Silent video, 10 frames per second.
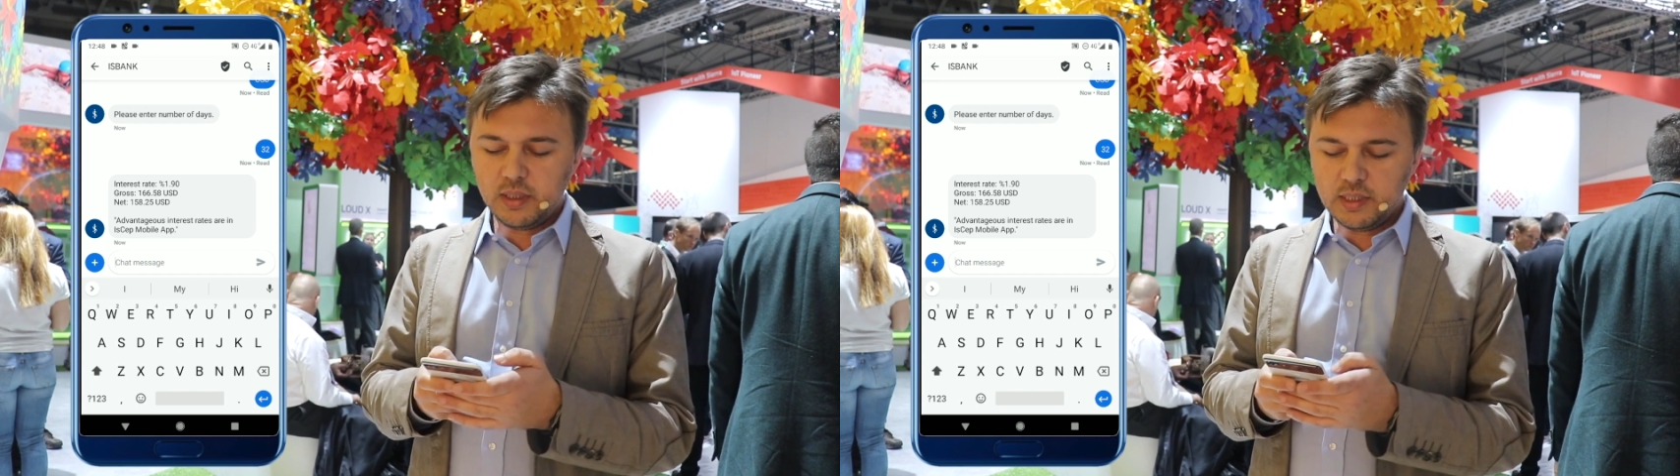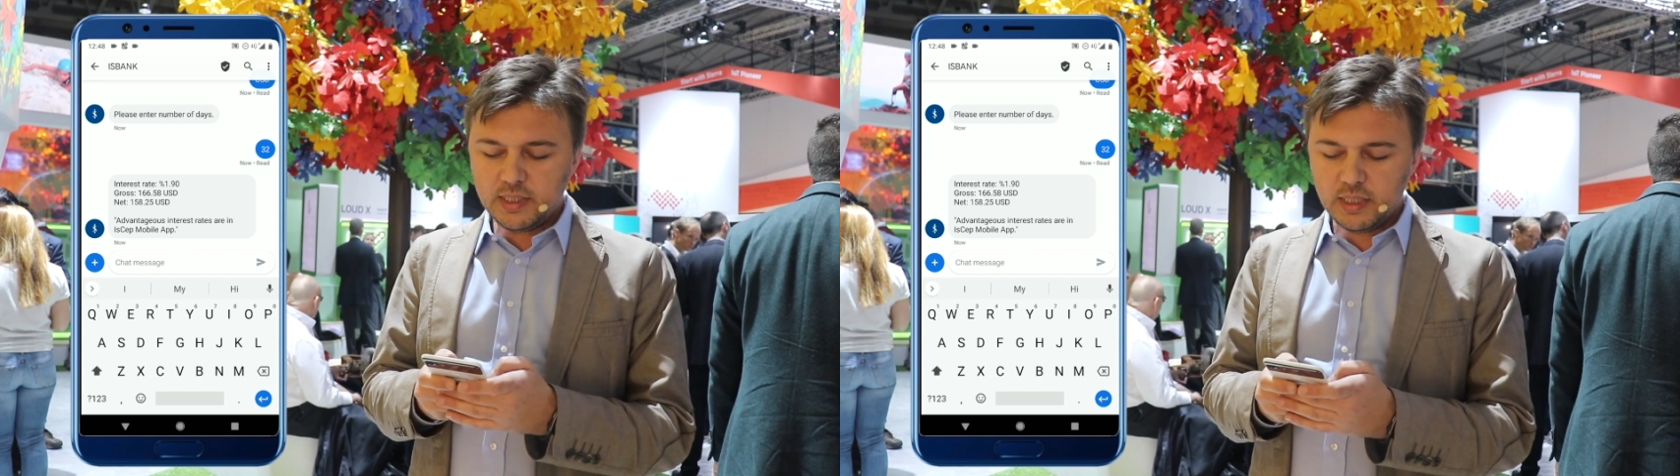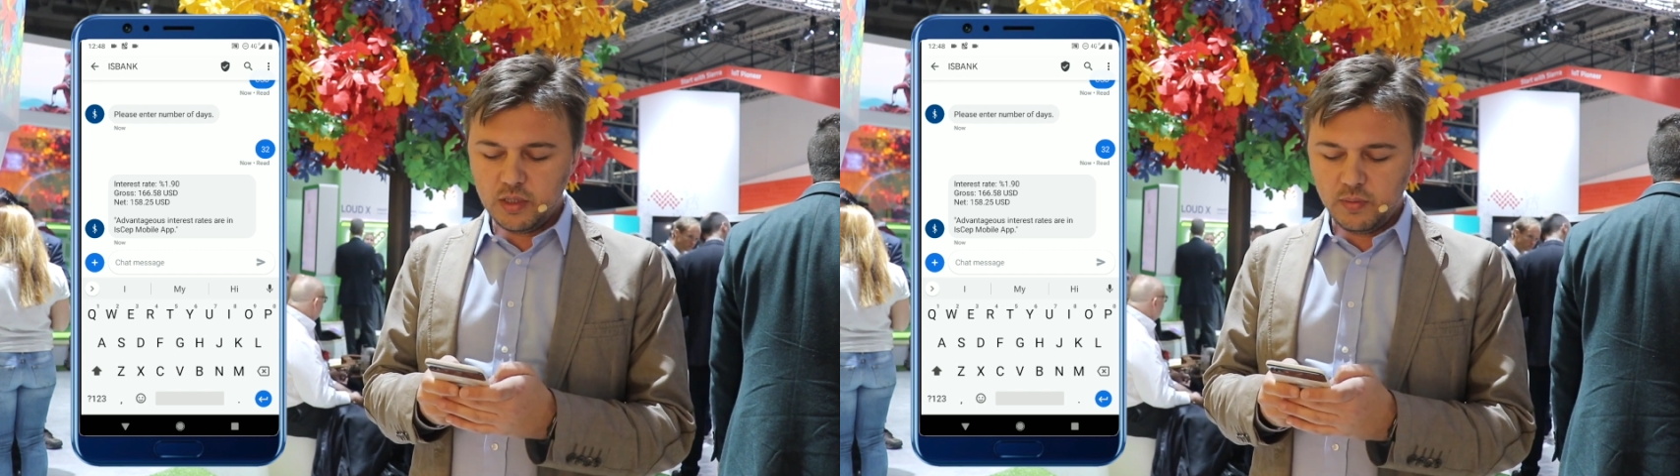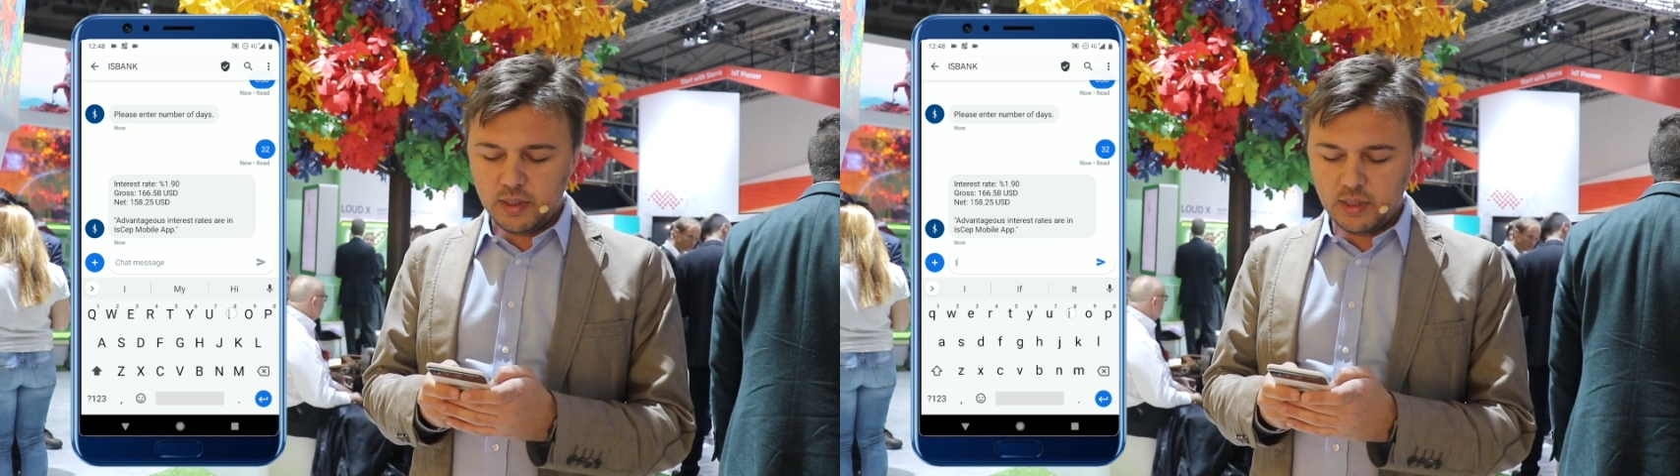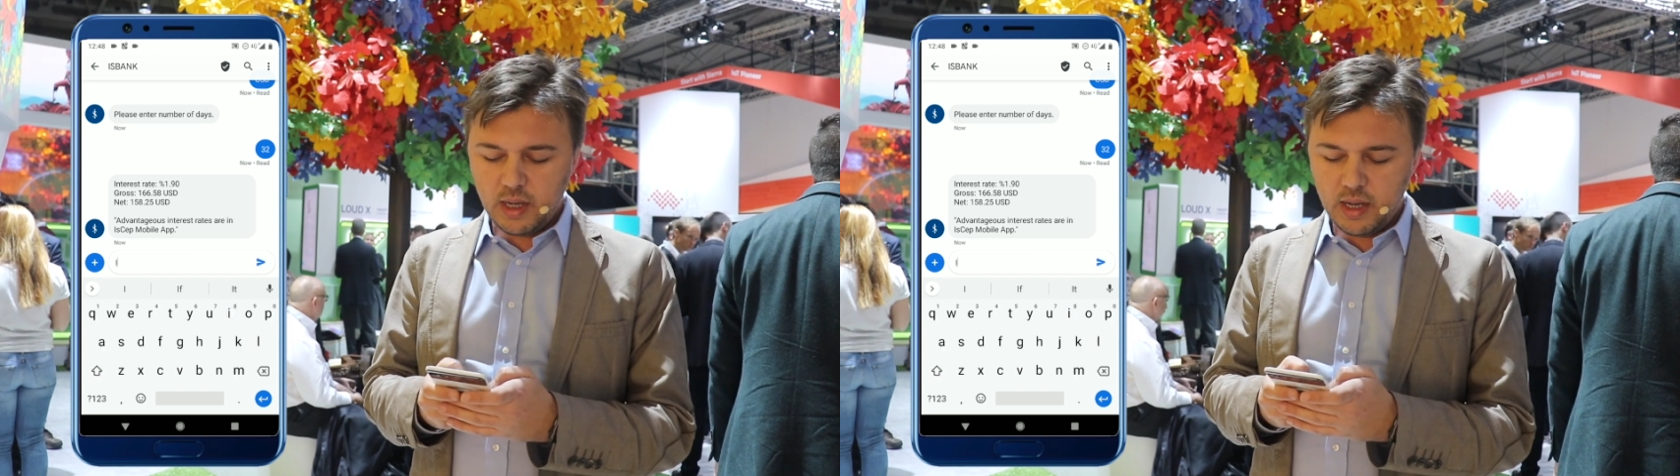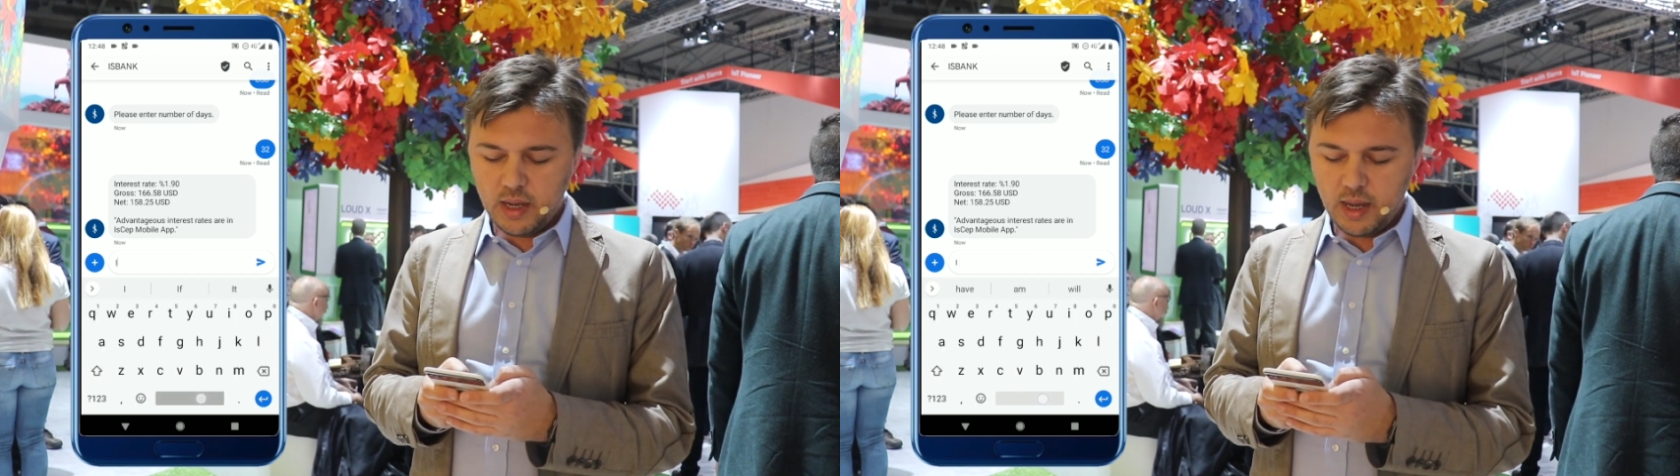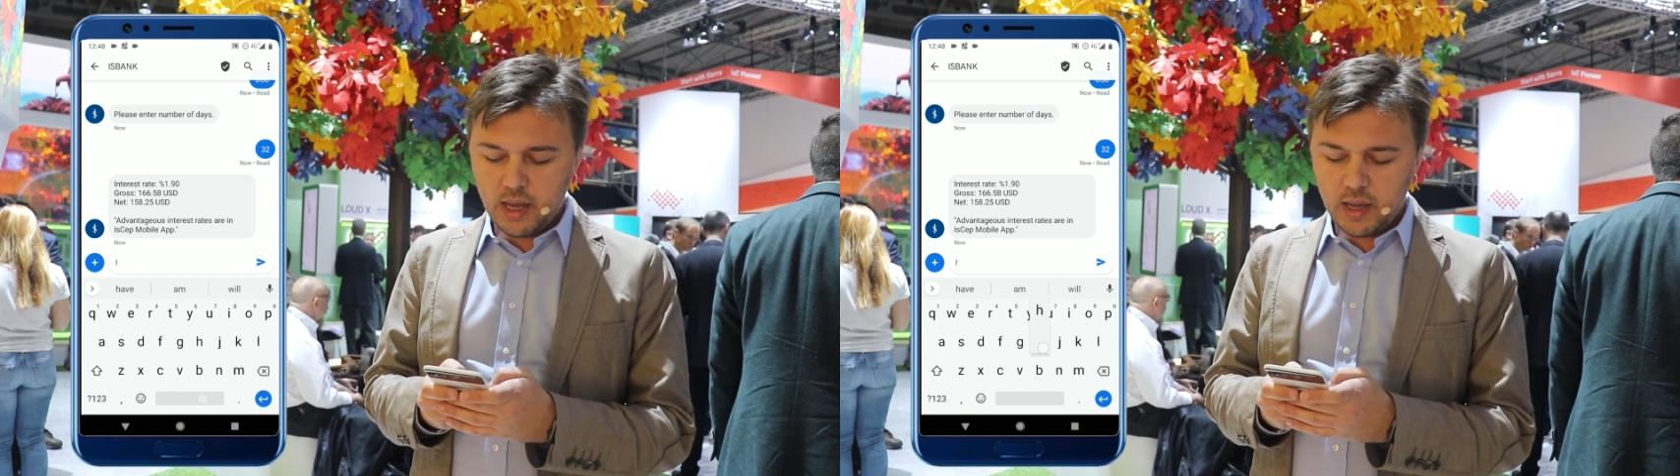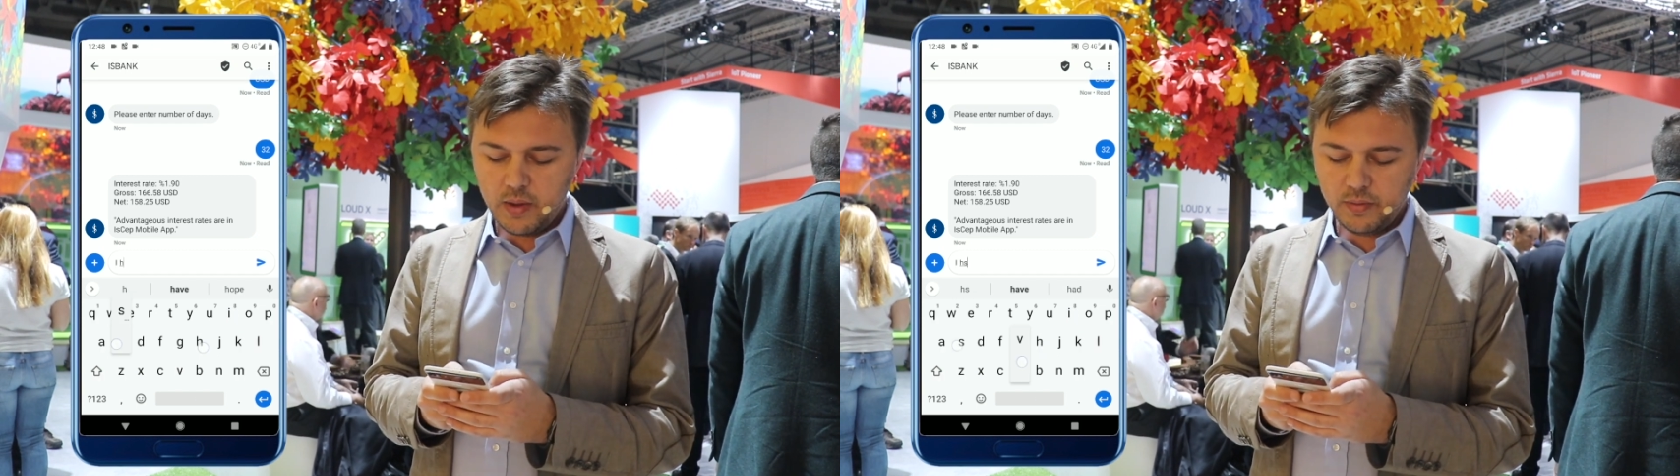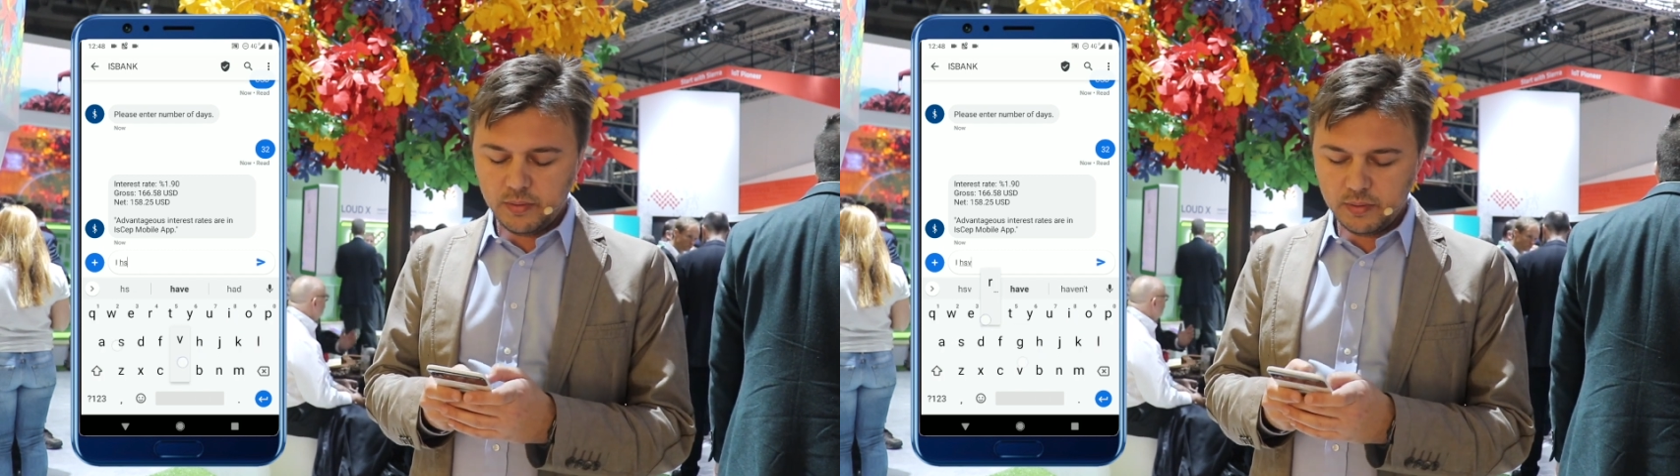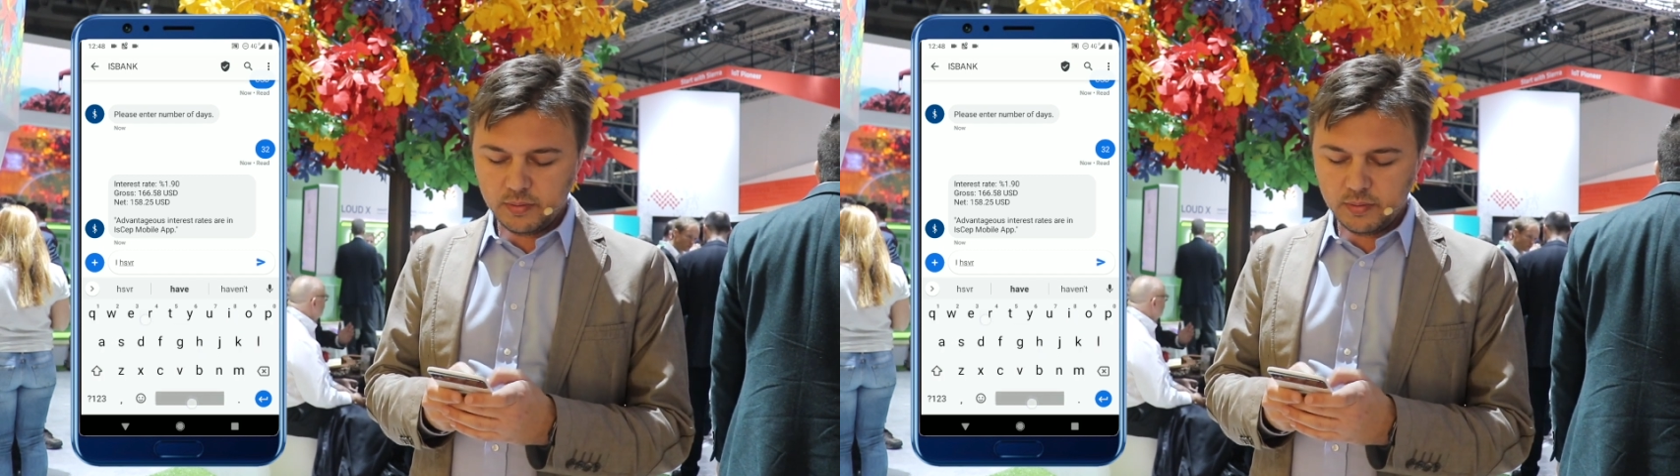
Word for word: in a single one. I have,